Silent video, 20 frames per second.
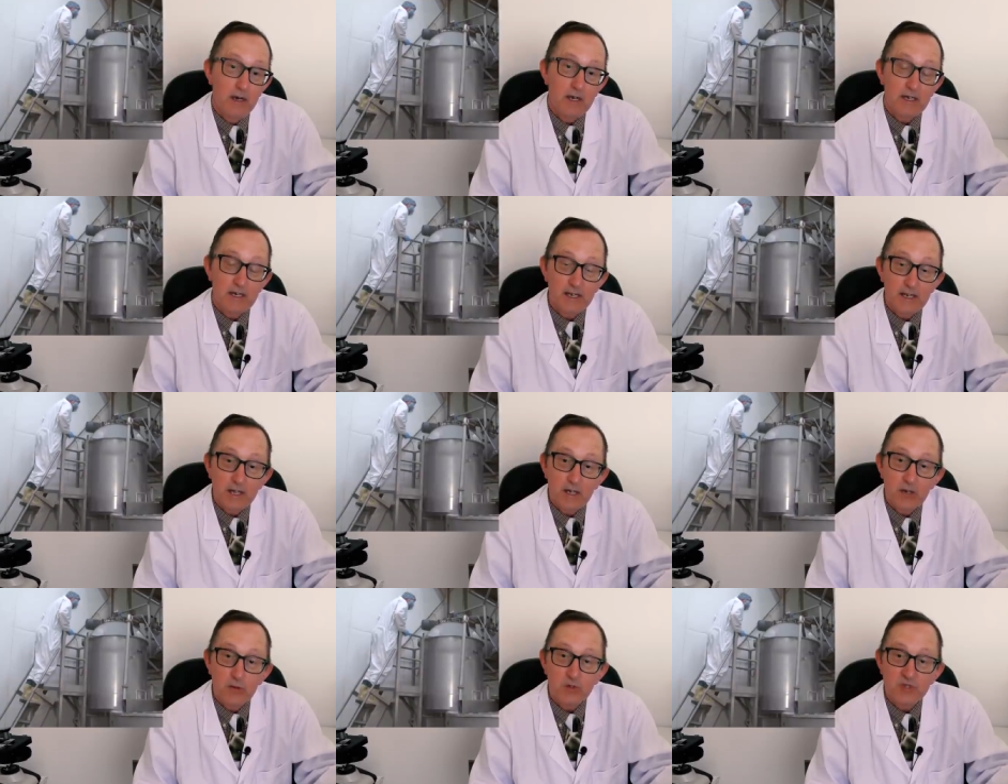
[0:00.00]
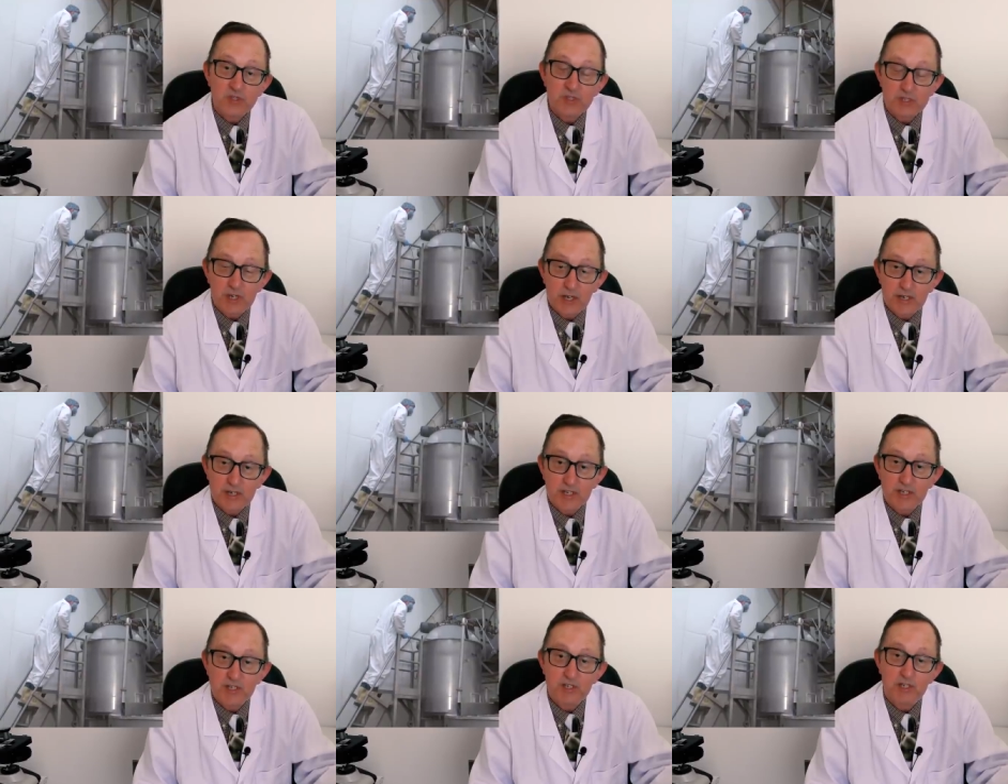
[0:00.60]
clinical
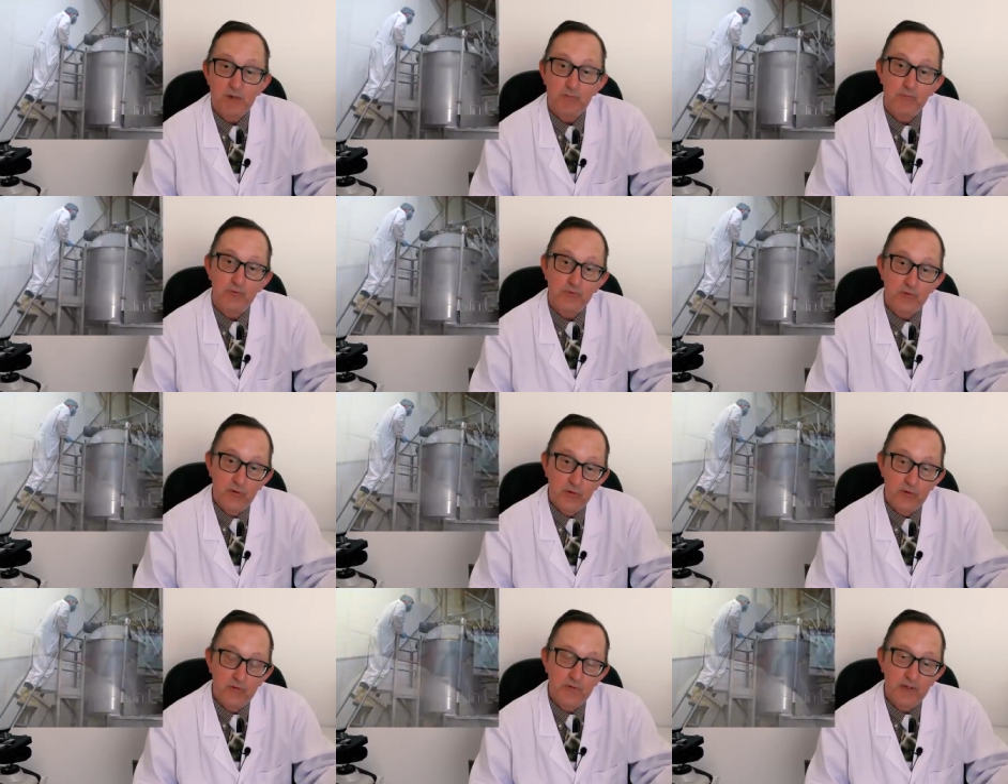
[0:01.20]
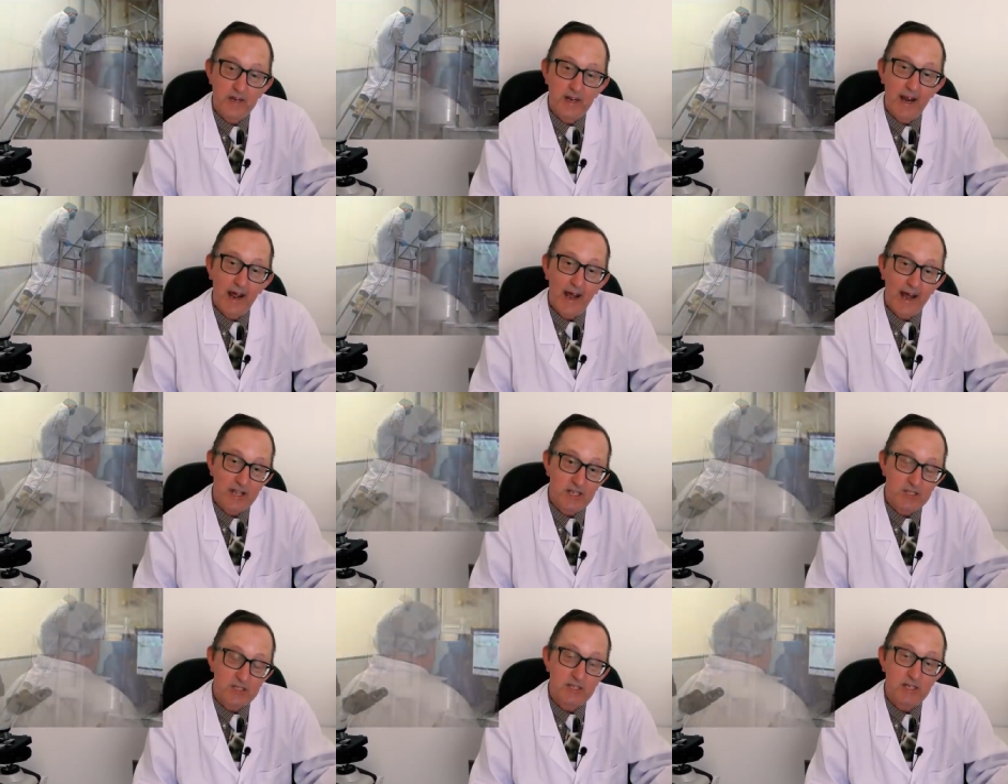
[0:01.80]
studies to prove that it
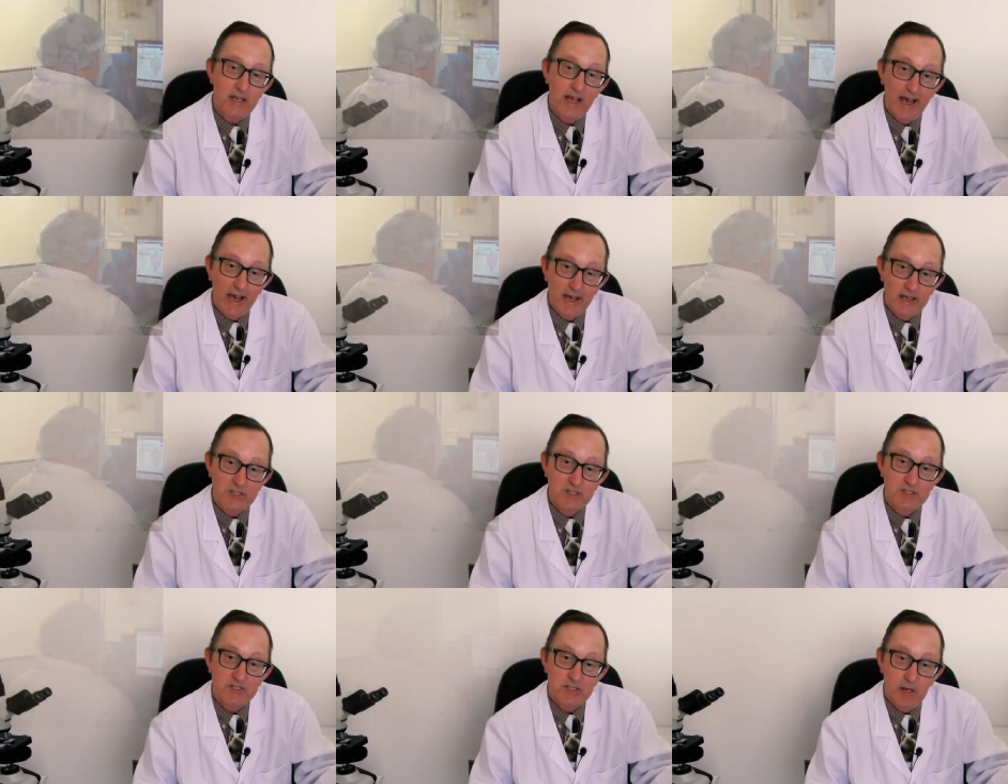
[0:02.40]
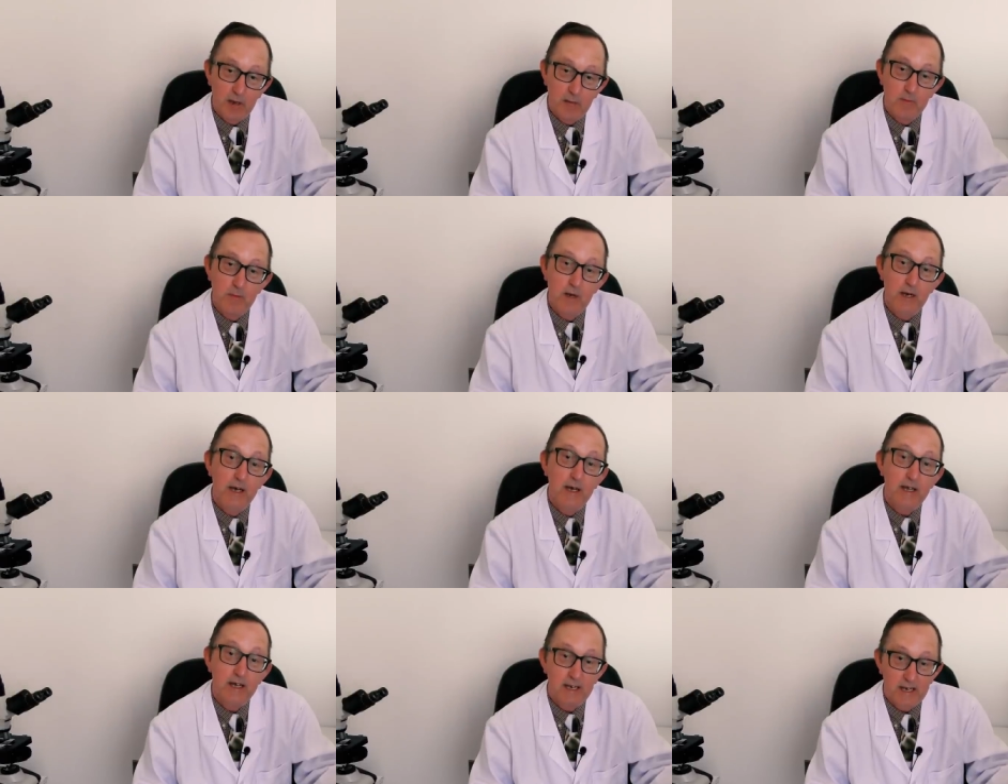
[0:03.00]
actually has some
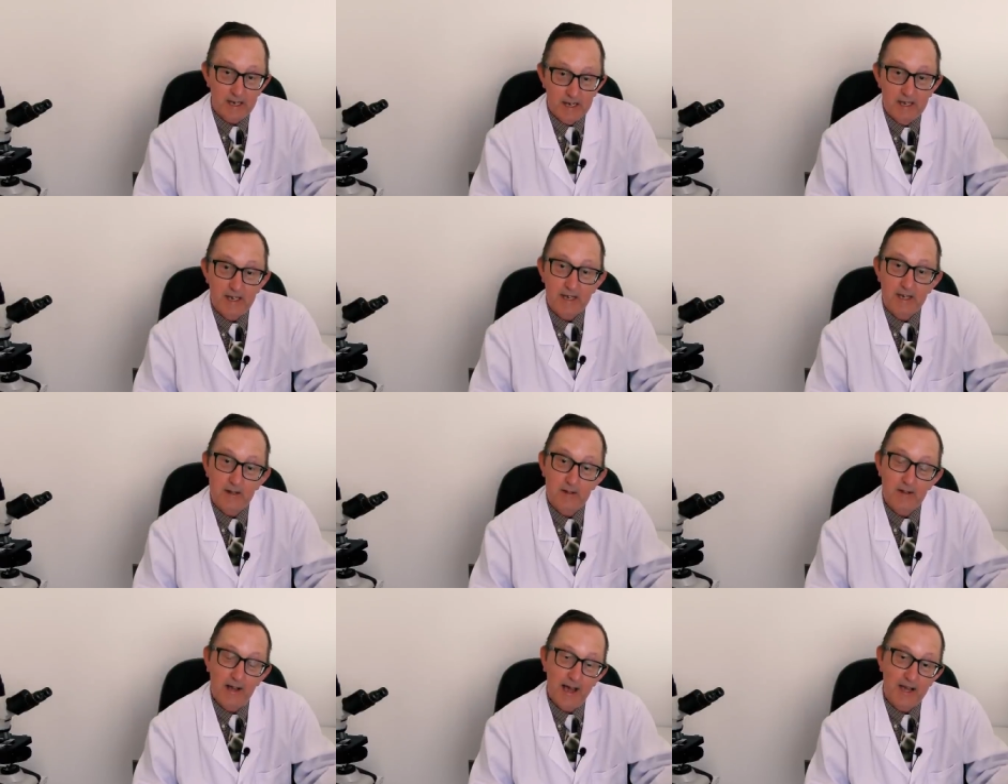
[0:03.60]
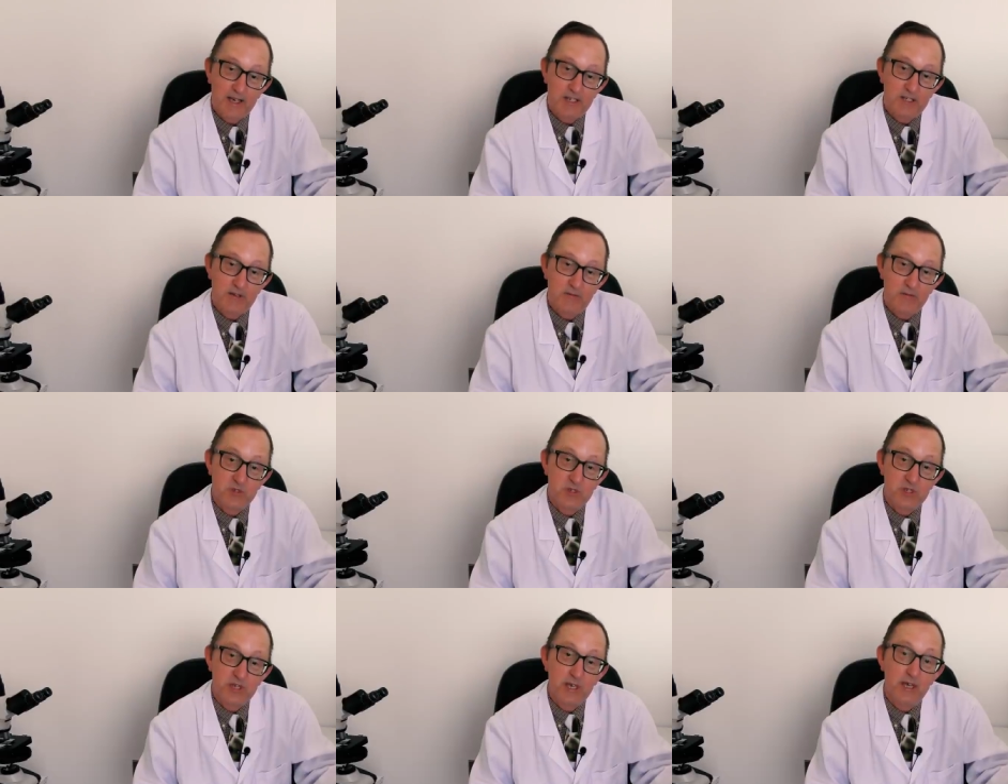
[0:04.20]
clinical
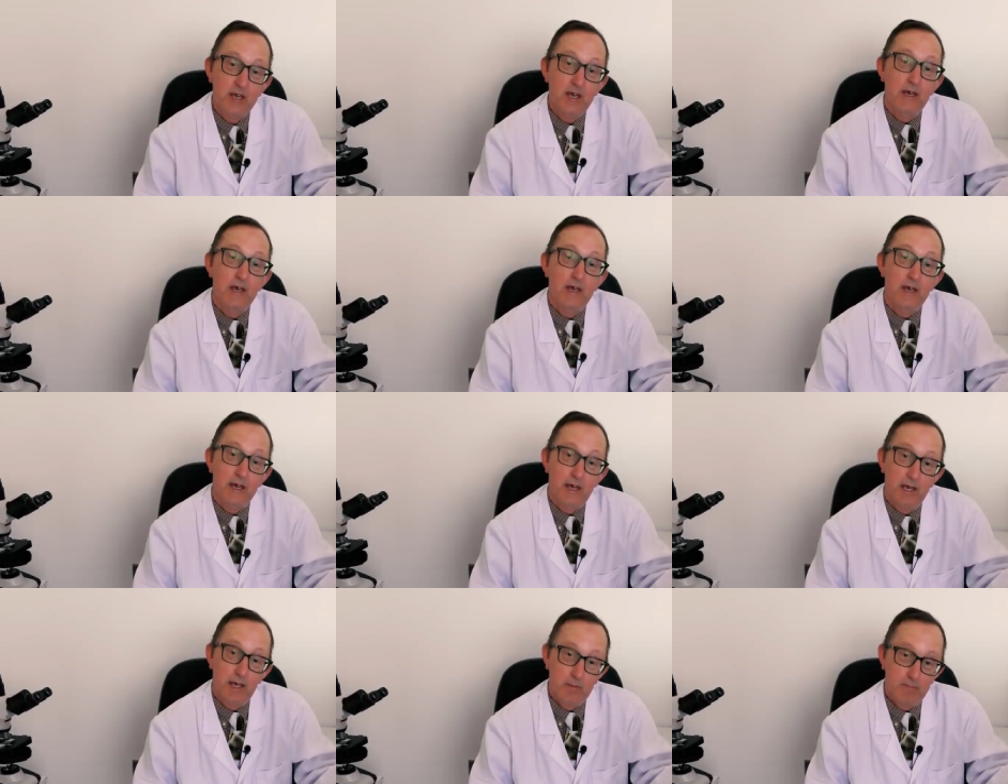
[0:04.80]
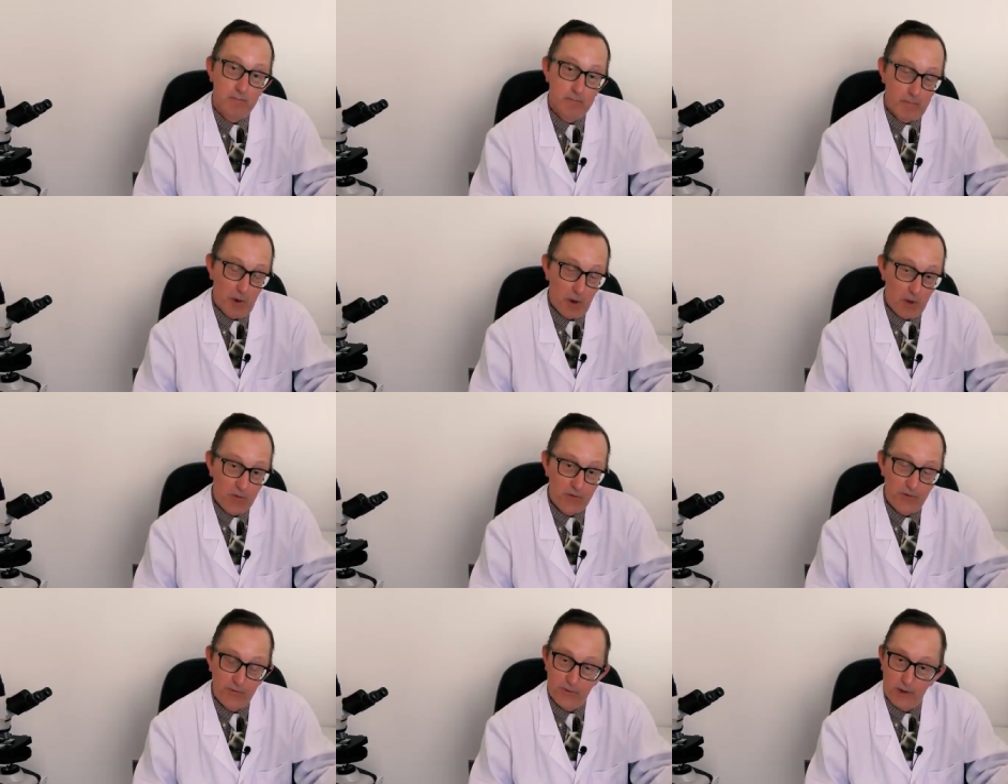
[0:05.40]
activity in
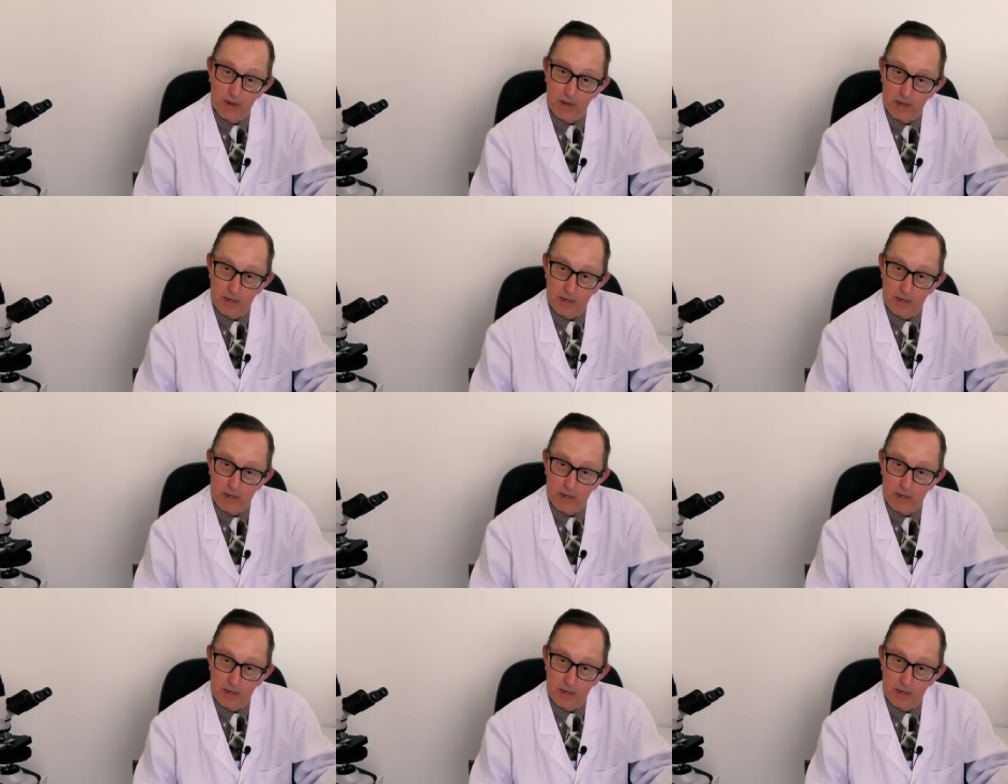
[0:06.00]
both